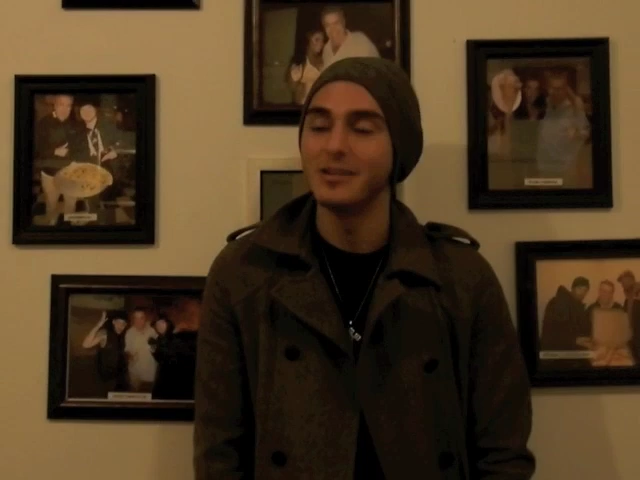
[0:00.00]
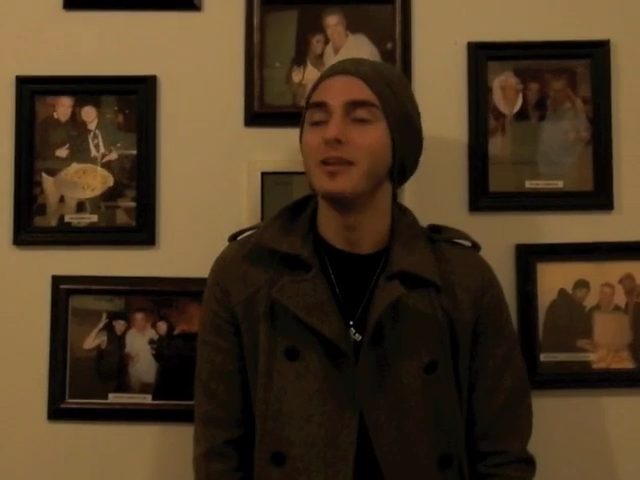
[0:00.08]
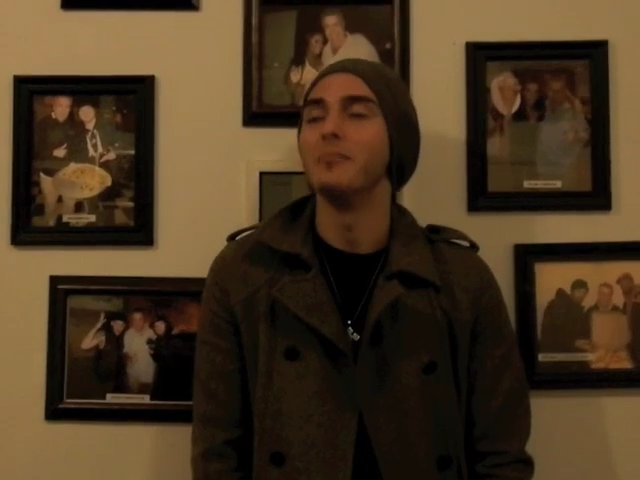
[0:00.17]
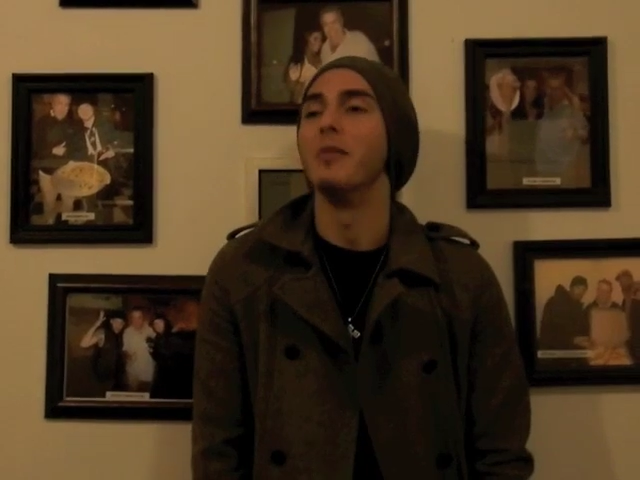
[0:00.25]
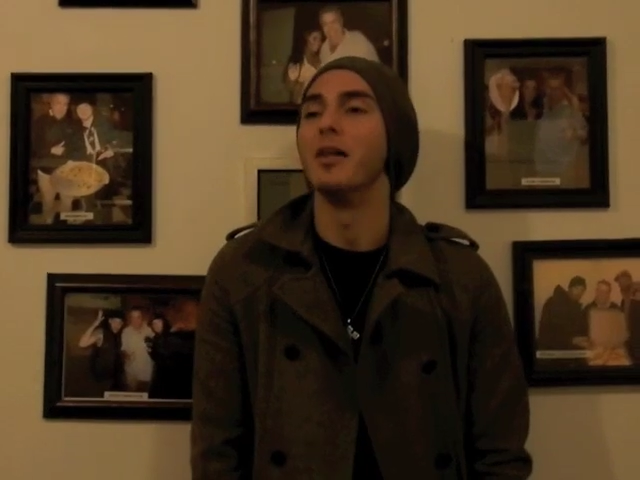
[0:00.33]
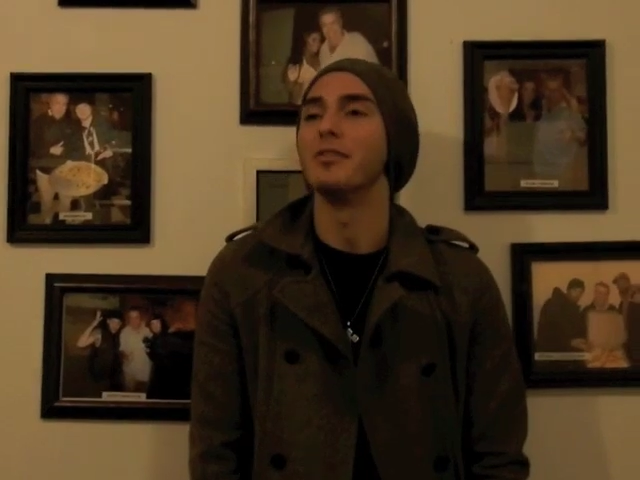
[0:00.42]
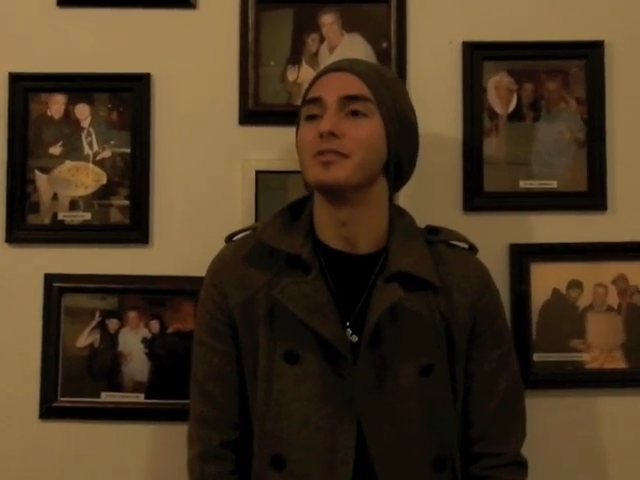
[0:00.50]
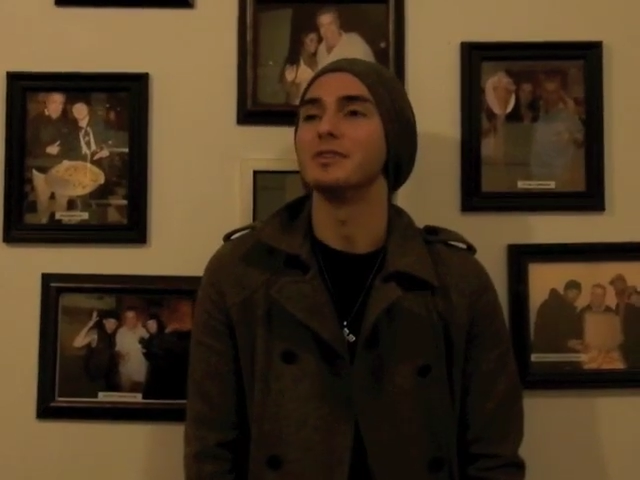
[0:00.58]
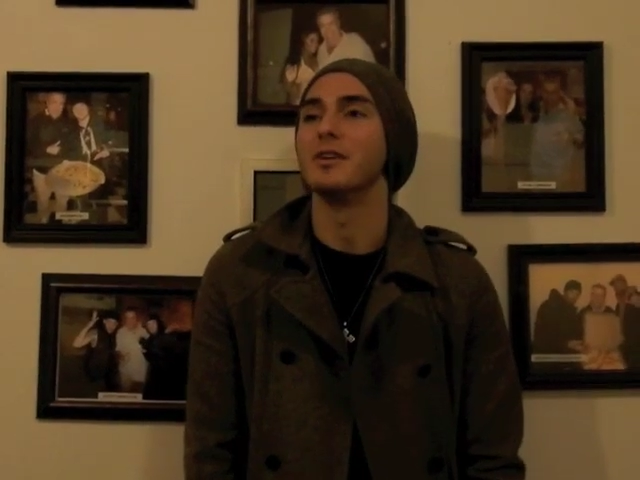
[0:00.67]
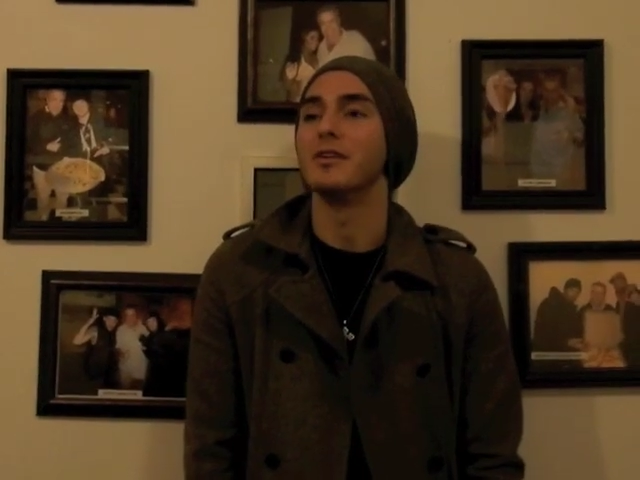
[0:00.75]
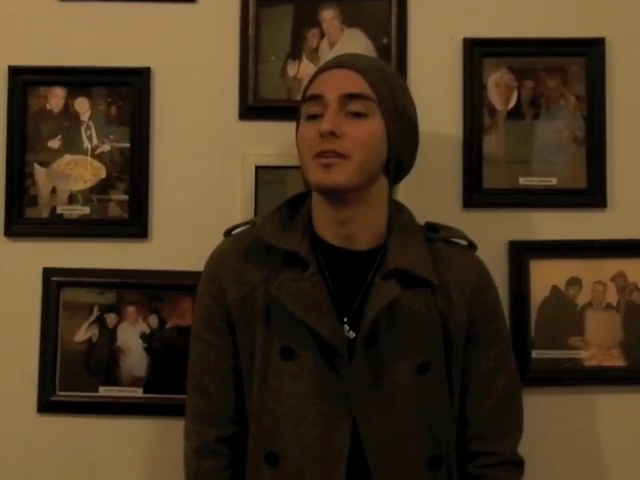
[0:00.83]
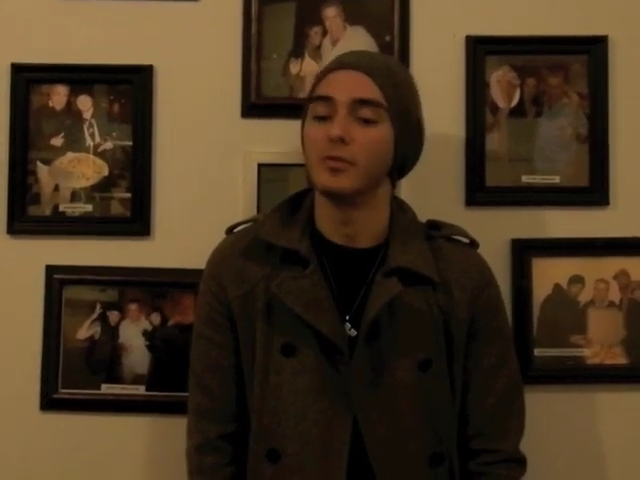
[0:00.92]
a month or
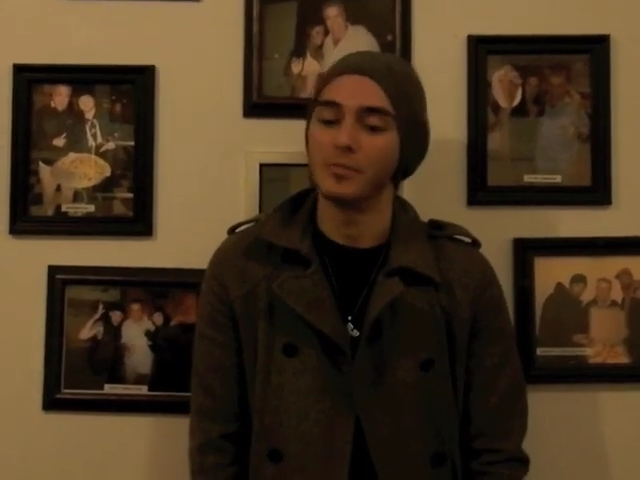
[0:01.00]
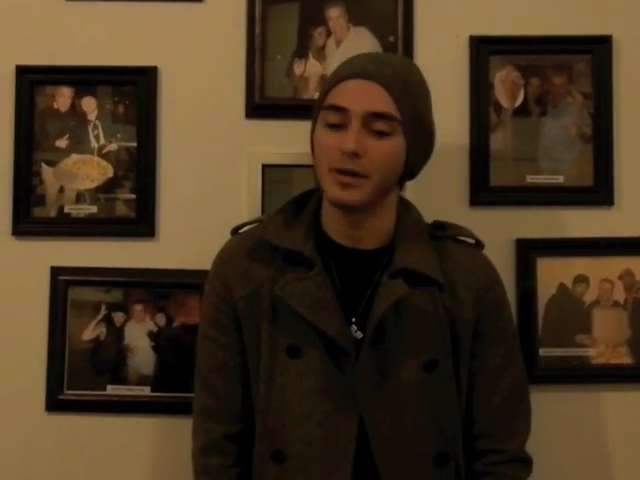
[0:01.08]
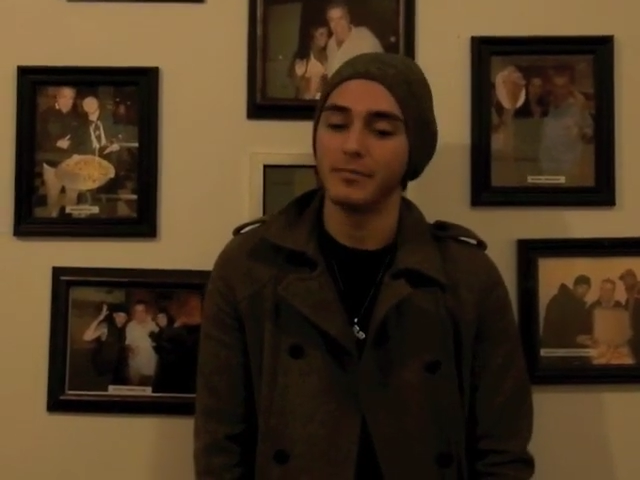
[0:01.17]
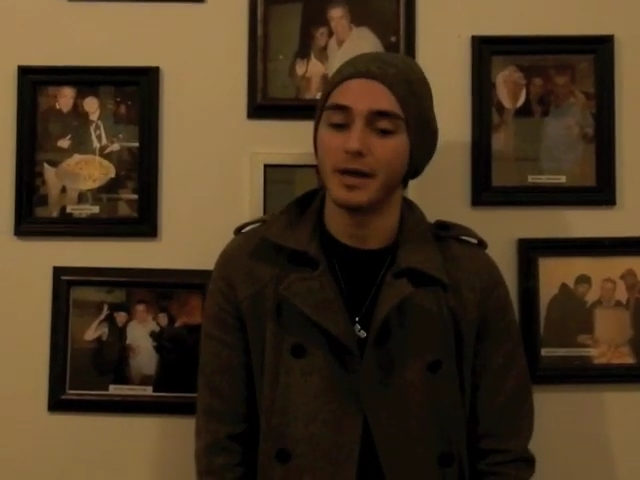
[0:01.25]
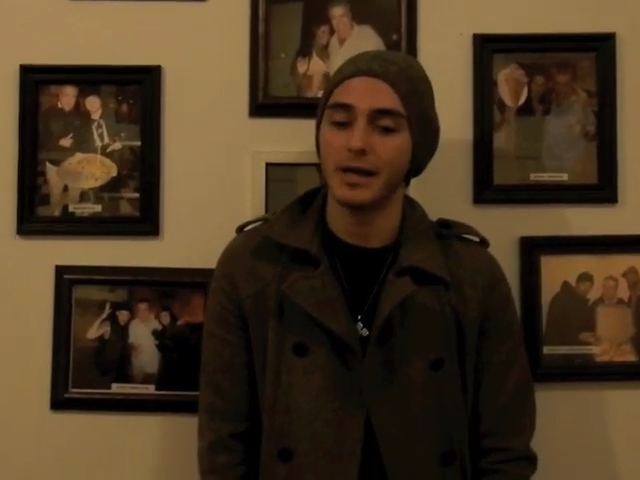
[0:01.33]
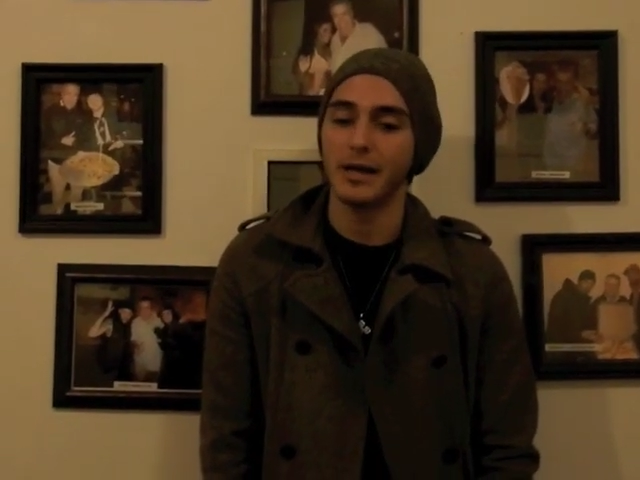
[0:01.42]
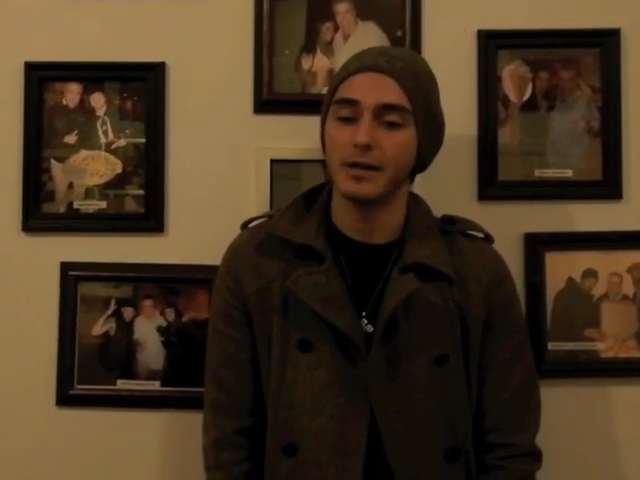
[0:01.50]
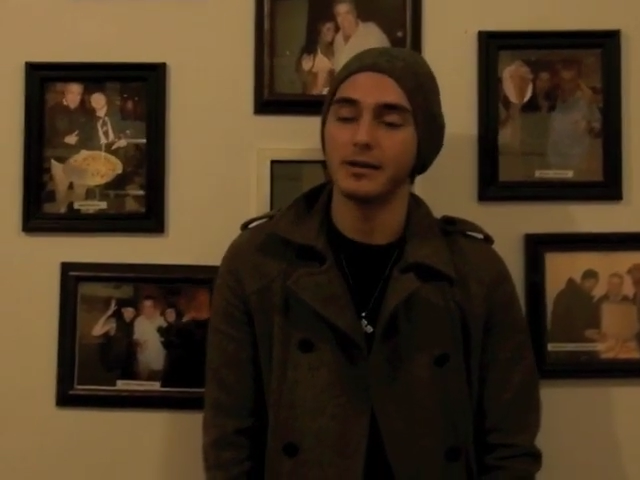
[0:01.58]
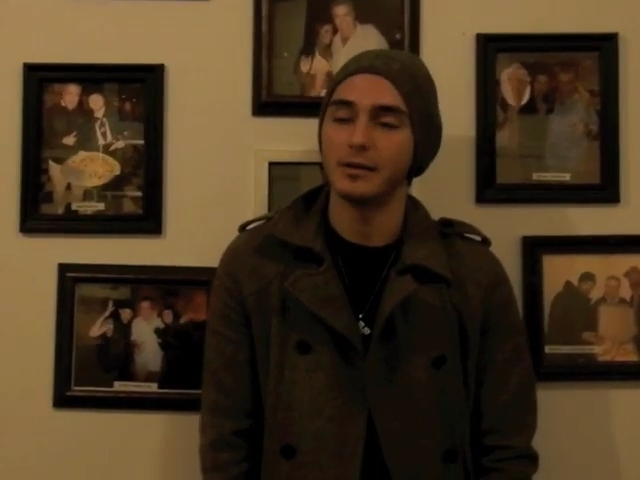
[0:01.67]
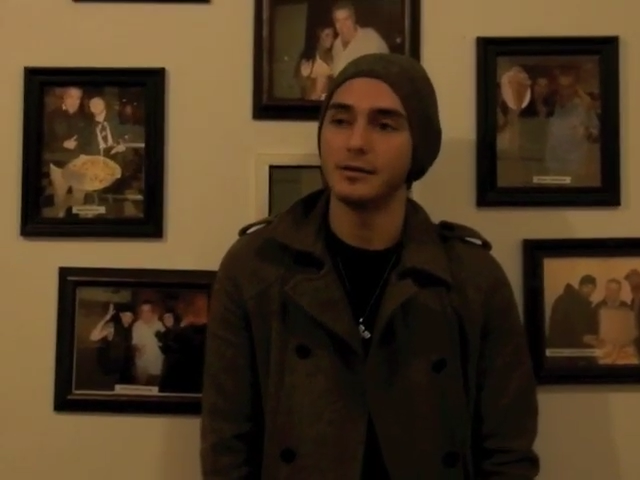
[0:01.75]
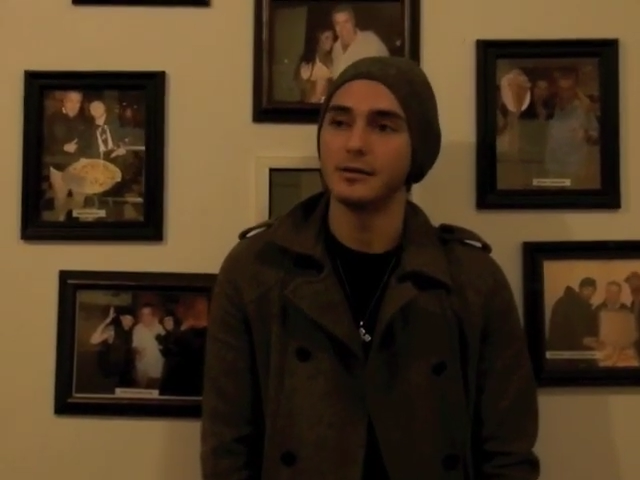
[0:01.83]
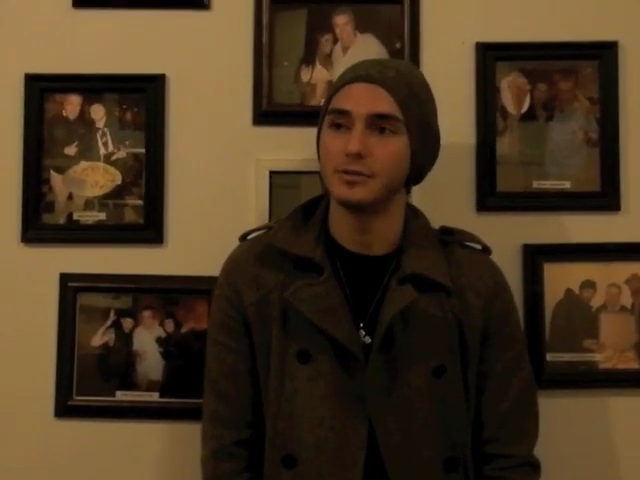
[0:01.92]
so, and then we'll be back at it
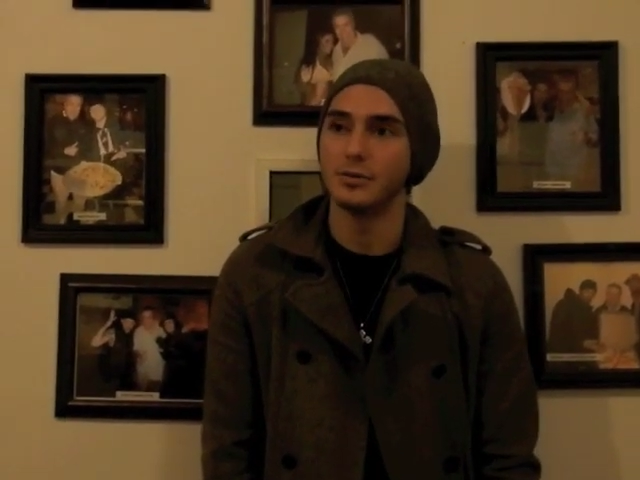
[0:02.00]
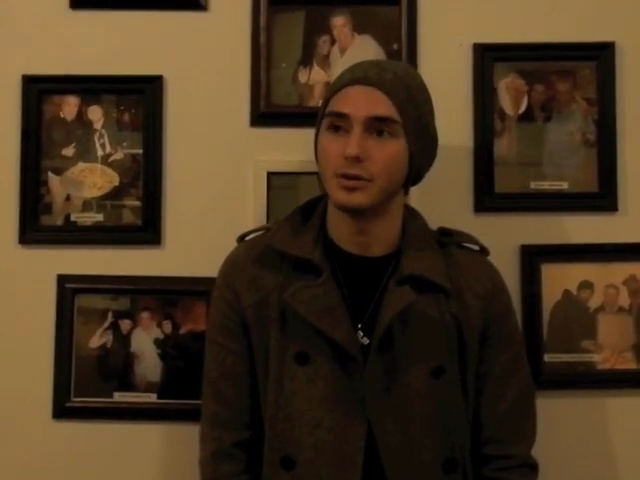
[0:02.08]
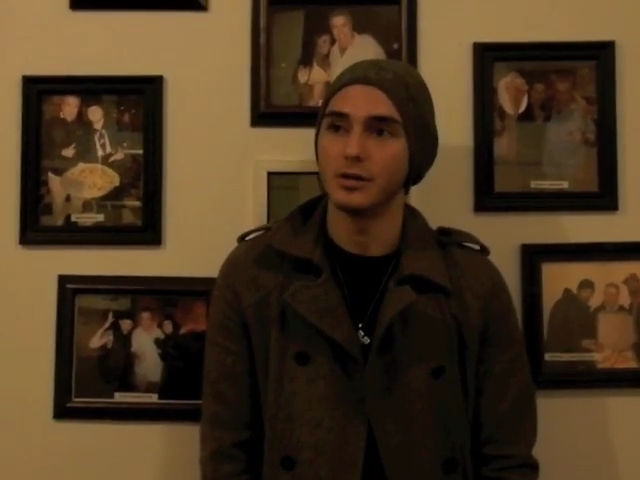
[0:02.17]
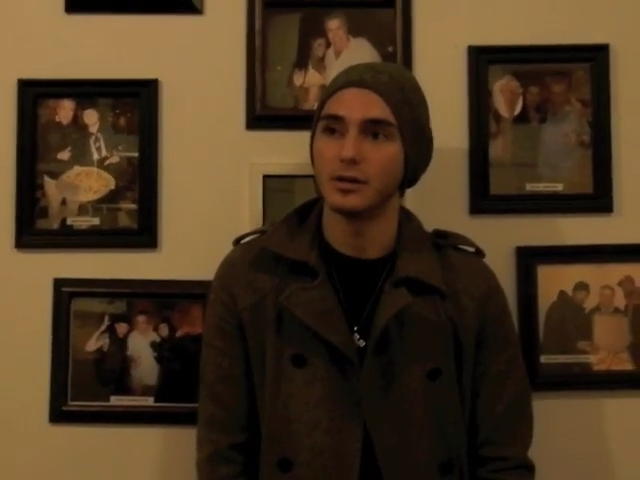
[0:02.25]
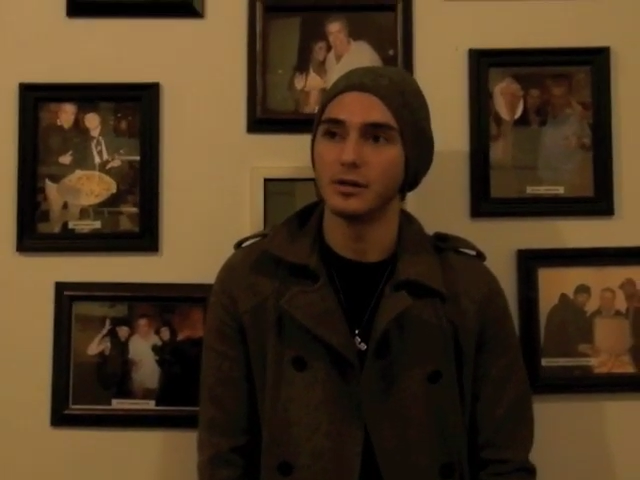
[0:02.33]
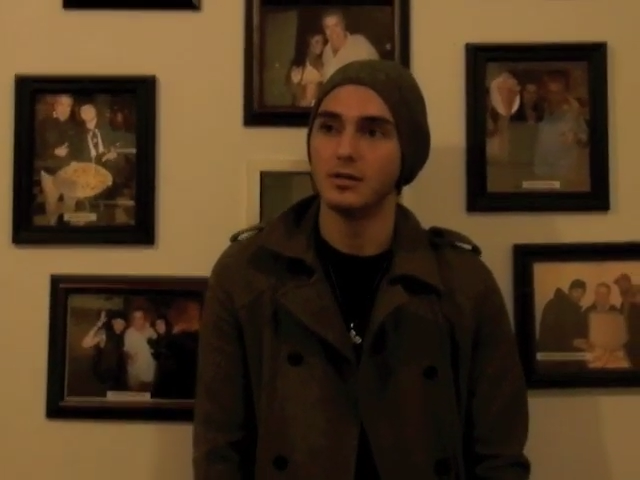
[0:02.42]
touring.